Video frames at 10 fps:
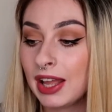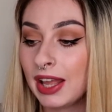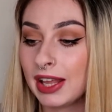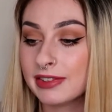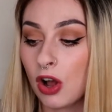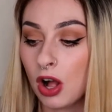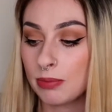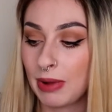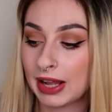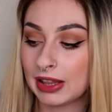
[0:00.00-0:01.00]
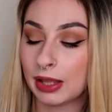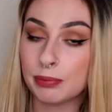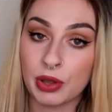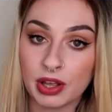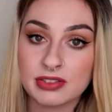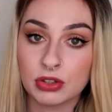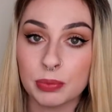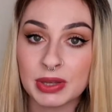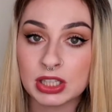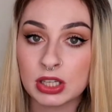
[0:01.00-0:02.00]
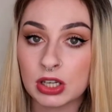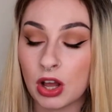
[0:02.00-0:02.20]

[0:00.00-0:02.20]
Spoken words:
it's all my like personal opinion.